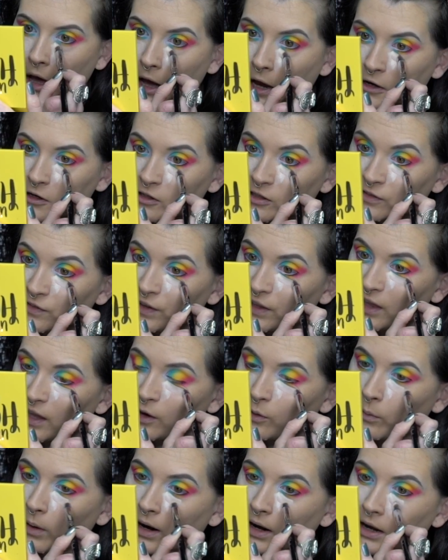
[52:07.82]
I just feel
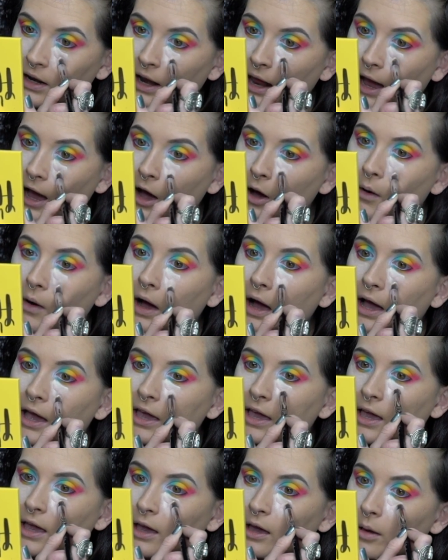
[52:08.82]
like right now
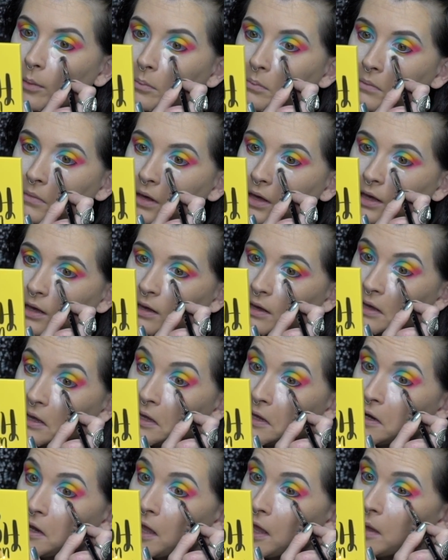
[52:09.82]
I am
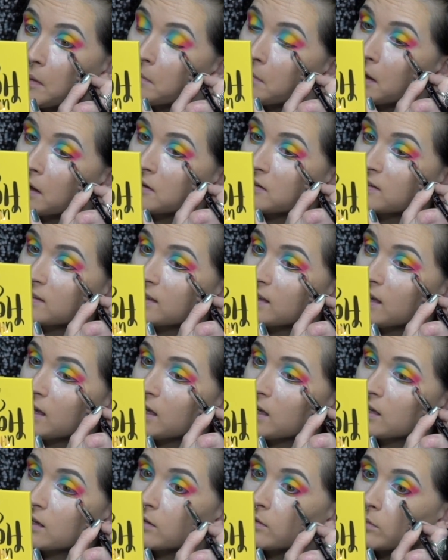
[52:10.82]
in a
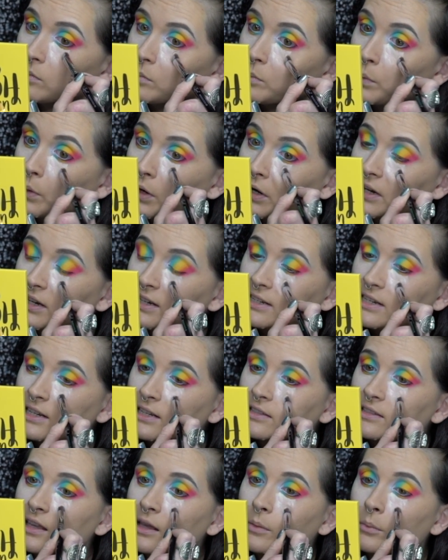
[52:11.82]
mentally pretty
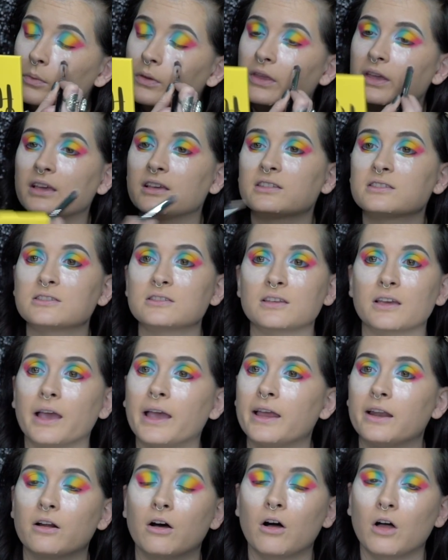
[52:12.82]
decent place
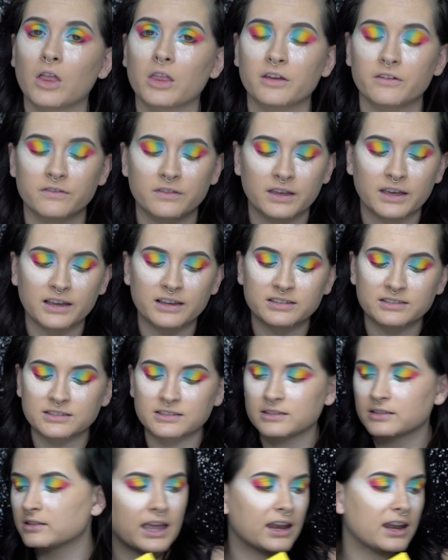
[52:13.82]
in all of
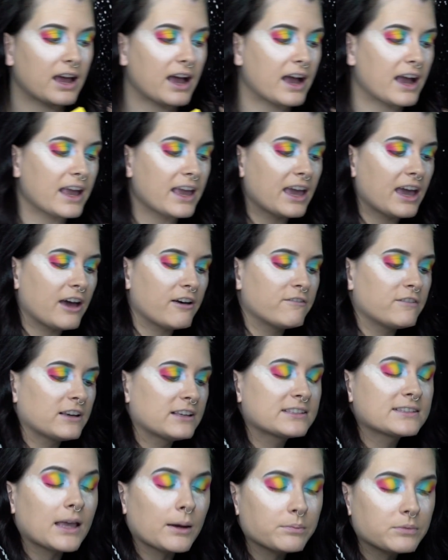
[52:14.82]
this, and I have
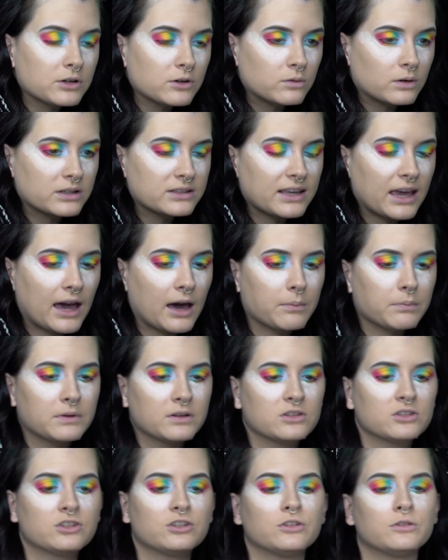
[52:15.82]
accepted what's
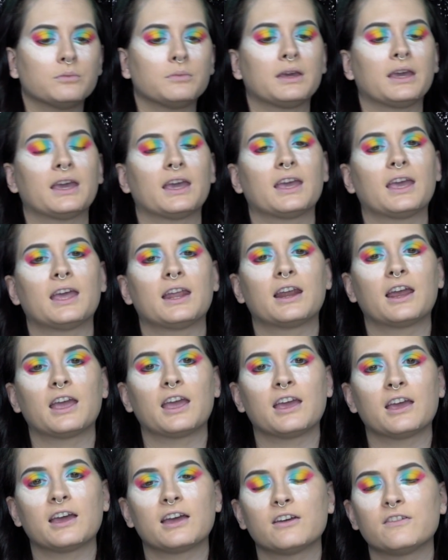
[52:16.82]
happened to me, and
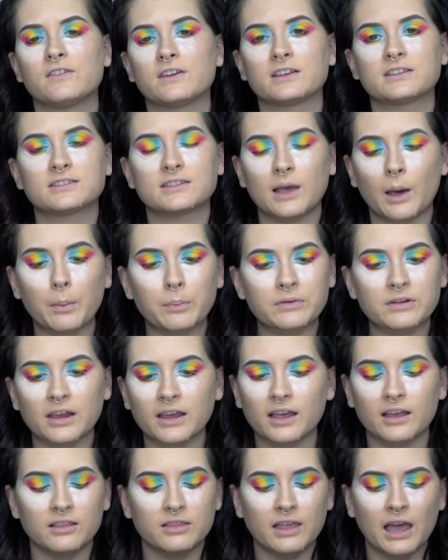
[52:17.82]
I have
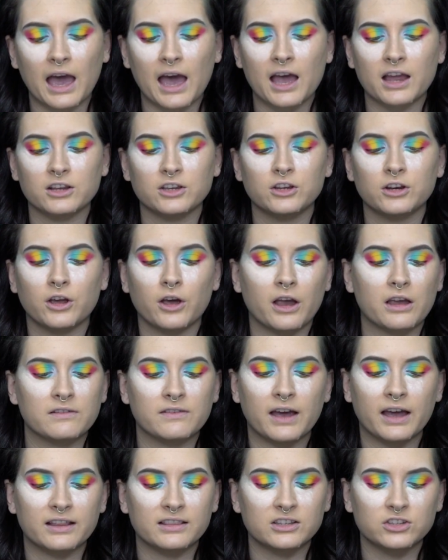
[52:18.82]
accepted that, you know,
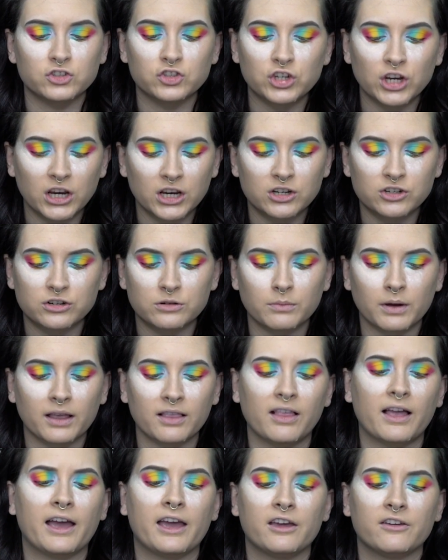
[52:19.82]
I've had this change in my
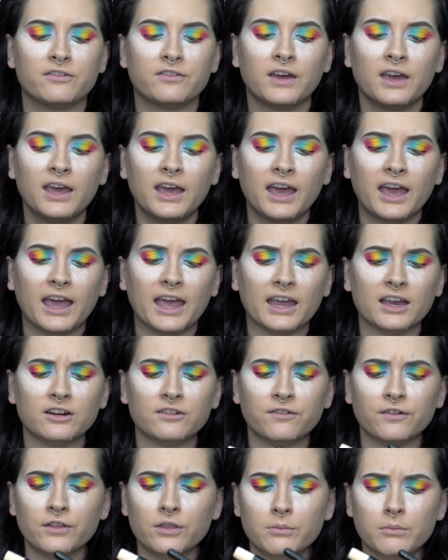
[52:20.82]
life, and
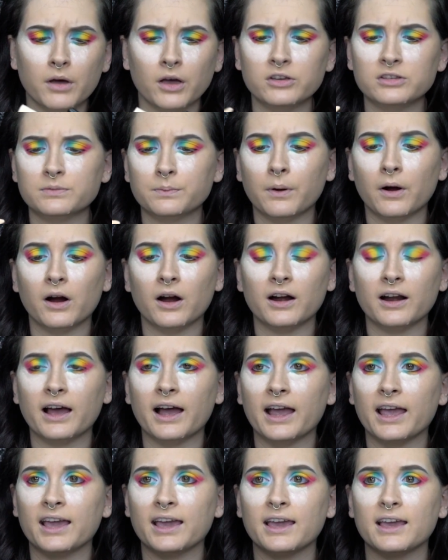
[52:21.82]
for the most part
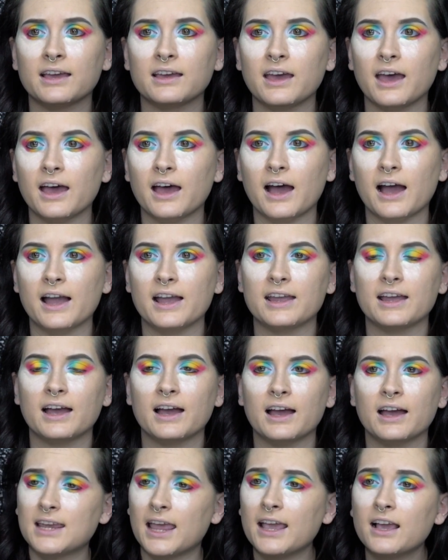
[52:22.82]
I
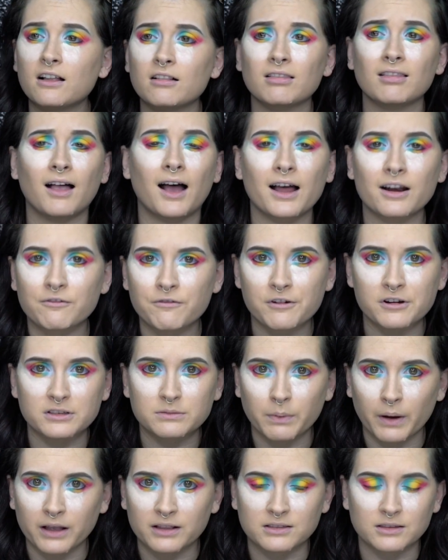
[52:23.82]
take a lot of
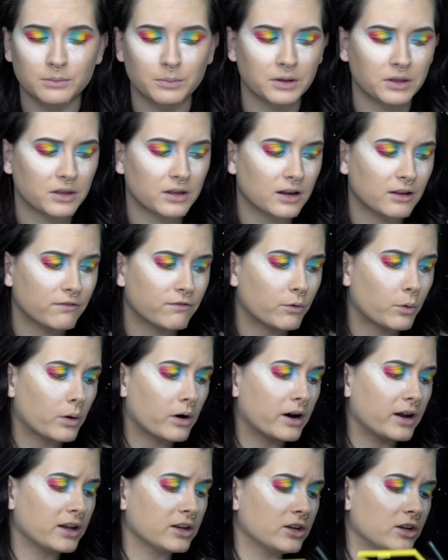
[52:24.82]
responsibility
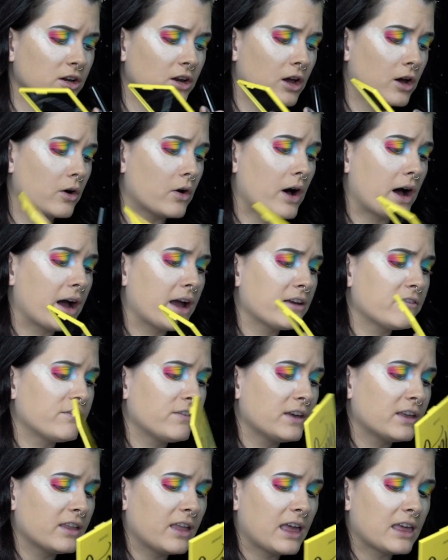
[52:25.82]
for it. You know, I
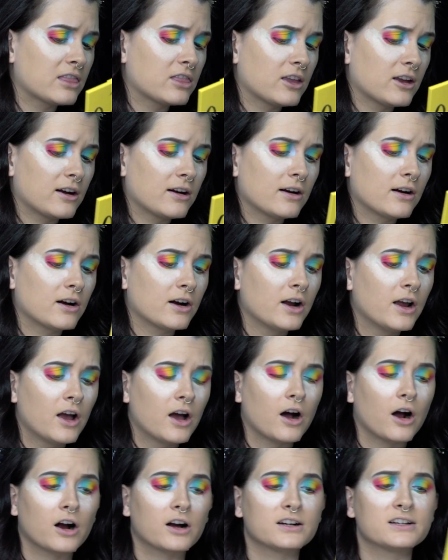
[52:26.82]
feel like there
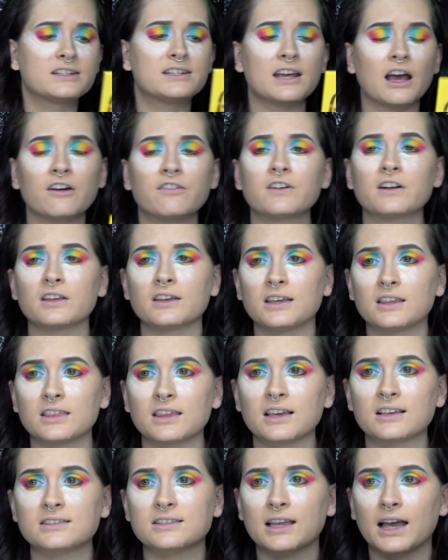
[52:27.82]
are definitely
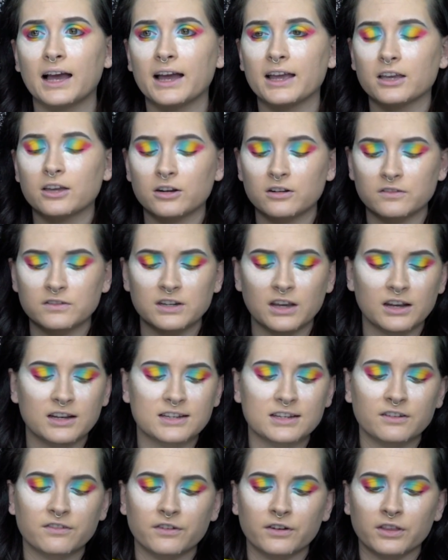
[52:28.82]
things that I could have done
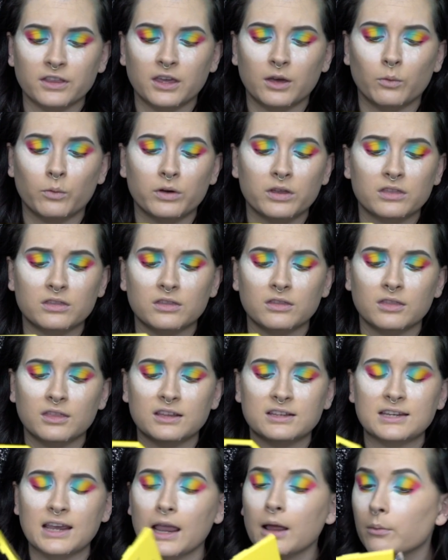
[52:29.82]
differently with
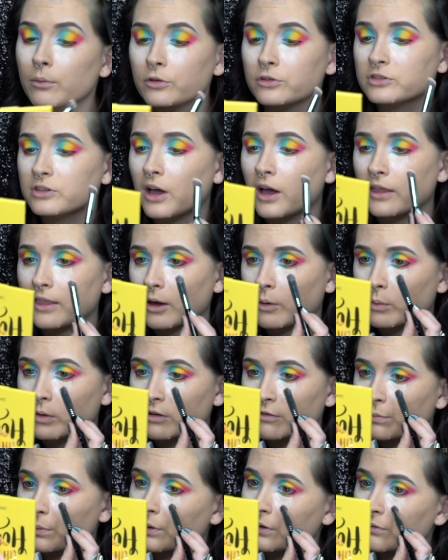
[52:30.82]
the table saw that would
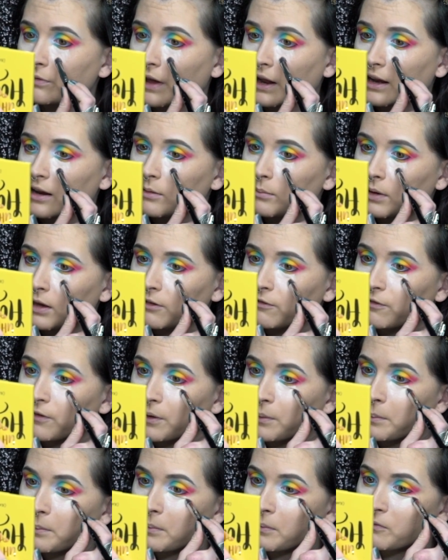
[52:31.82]
have prevented me
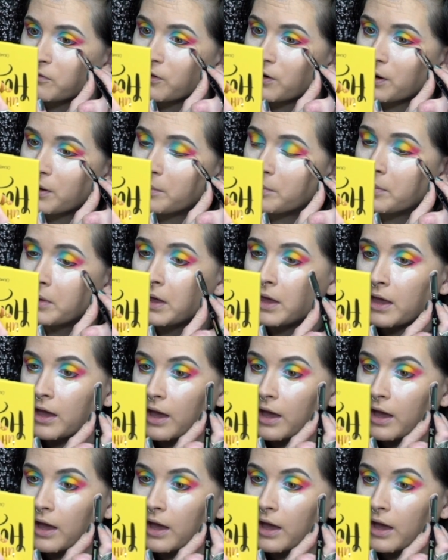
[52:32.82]
from